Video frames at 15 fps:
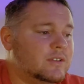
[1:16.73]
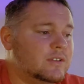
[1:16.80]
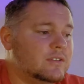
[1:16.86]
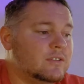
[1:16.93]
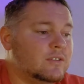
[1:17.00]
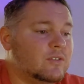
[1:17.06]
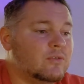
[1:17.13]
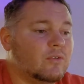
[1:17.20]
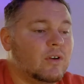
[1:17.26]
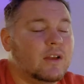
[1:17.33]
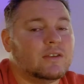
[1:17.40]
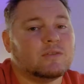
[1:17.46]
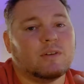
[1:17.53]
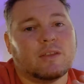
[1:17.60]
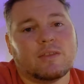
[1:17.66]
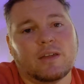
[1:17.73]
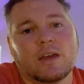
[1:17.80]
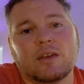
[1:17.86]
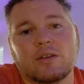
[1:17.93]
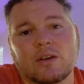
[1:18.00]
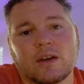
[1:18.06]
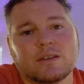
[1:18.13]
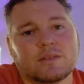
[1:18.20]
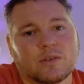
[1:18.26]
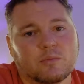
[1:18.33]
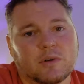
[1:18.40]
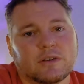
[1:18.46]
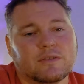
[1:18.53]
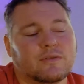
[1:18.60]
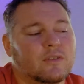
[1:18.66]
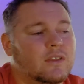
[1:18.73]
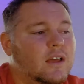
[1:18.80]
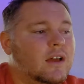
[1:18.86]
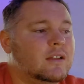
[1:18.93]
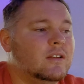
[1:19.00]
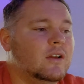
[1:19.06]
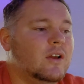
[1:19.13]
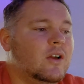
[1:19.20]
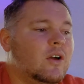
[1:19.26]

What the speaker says: which is great. So I thank you guys so much for that.